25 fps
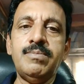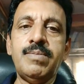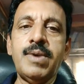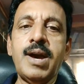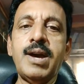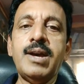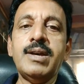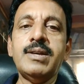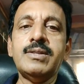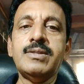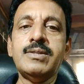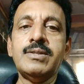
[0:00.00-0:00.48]

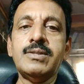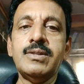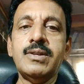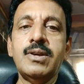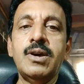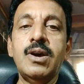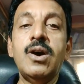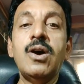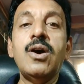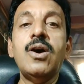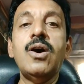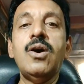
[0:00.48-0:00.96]
banks
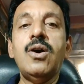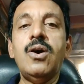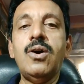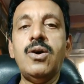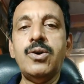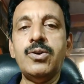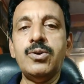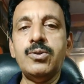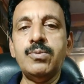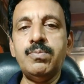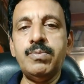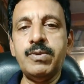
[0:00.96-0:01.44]

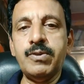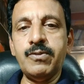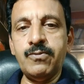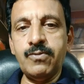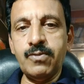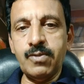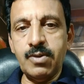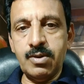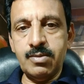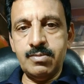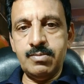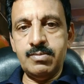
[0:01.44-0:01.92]
are to
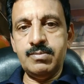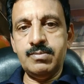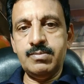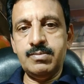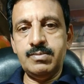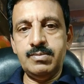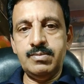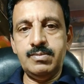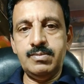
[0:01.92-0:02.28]
perform.